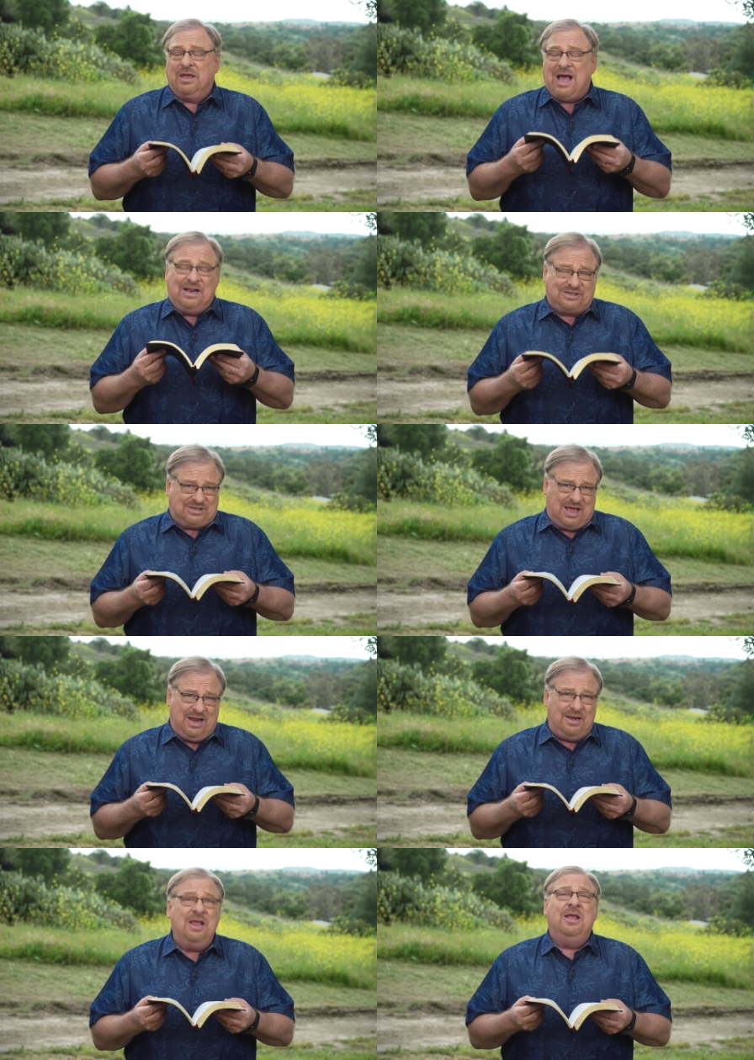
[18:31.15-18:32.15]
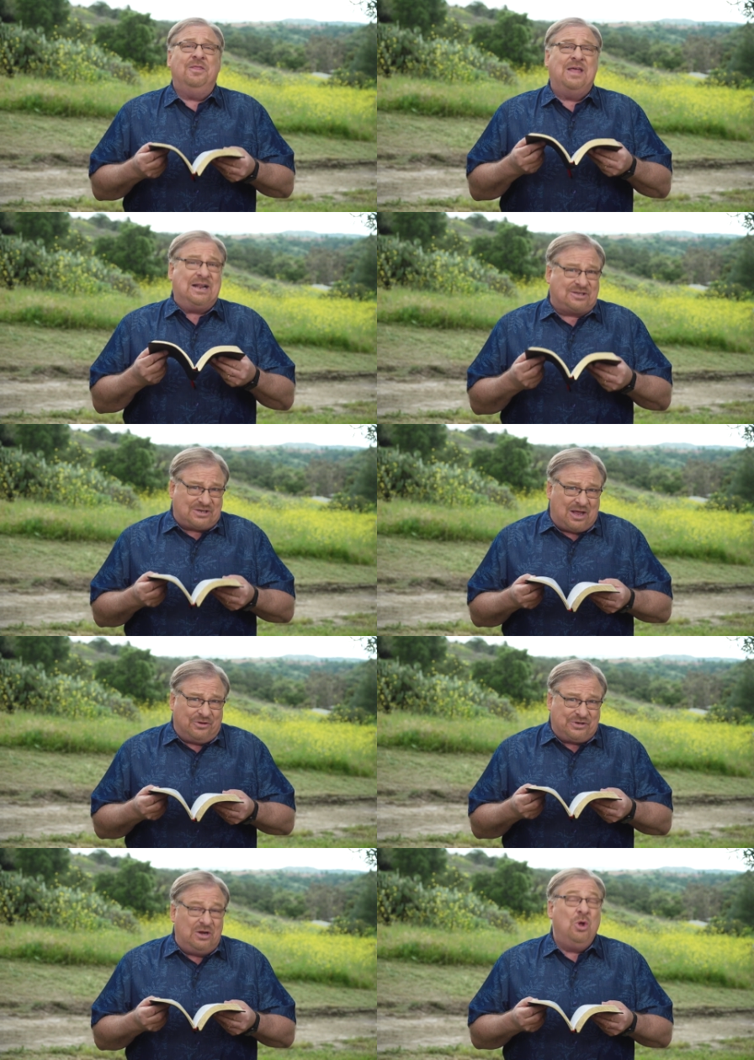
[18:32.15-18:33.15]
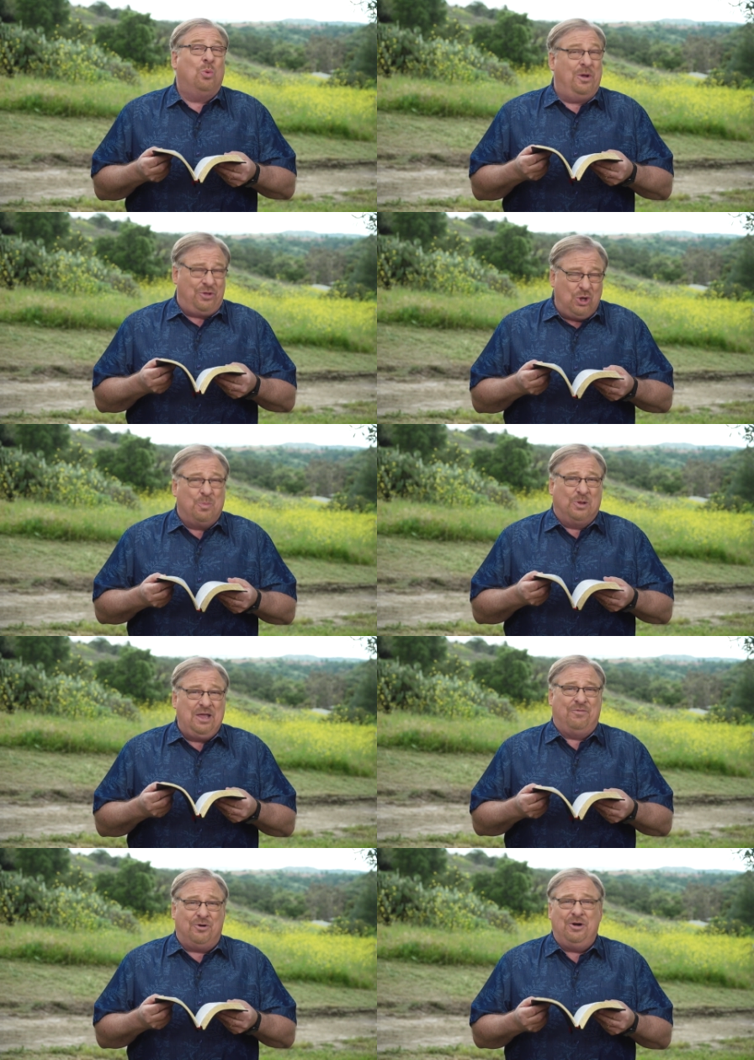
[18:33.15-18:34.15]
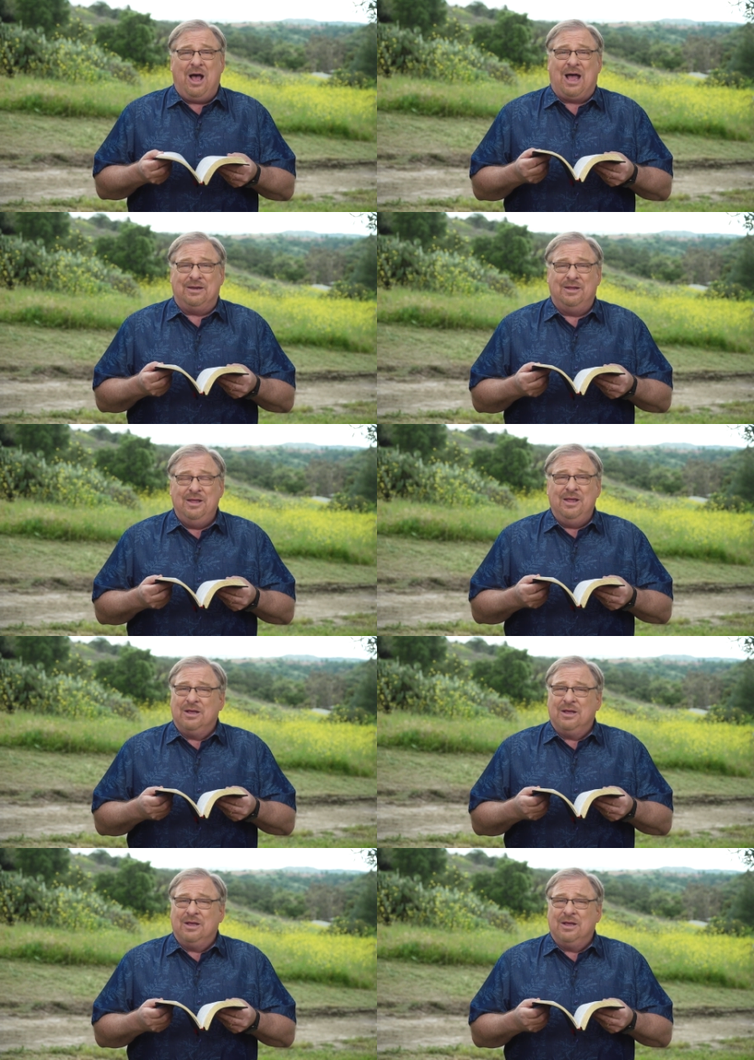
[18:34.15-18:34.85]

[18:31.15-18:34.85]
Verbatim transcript: God said it. That settles it, whether you believe it or not,